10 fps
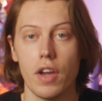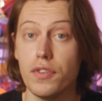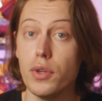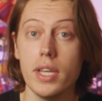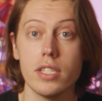
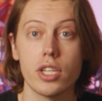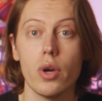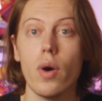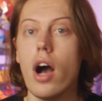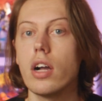few years
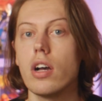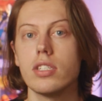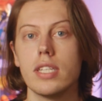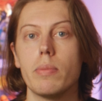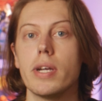ago,
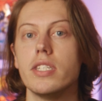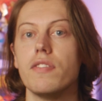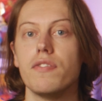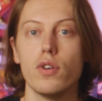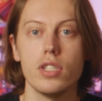Argos celebrated
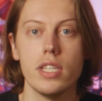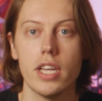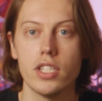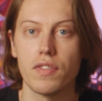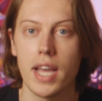40
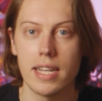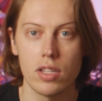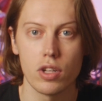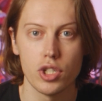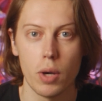years of
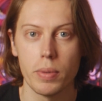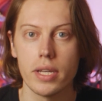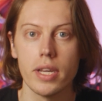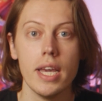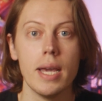catalogue
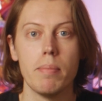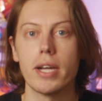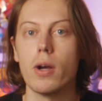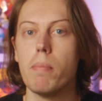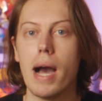shopping by
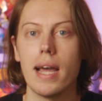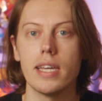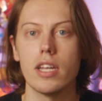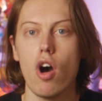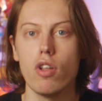
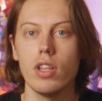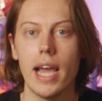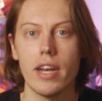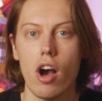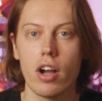compiling an
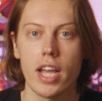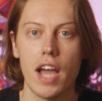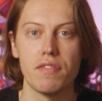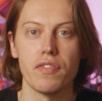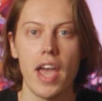online
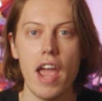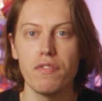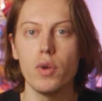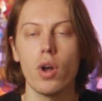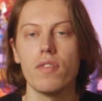archive of
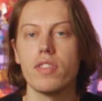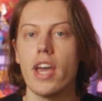every one of their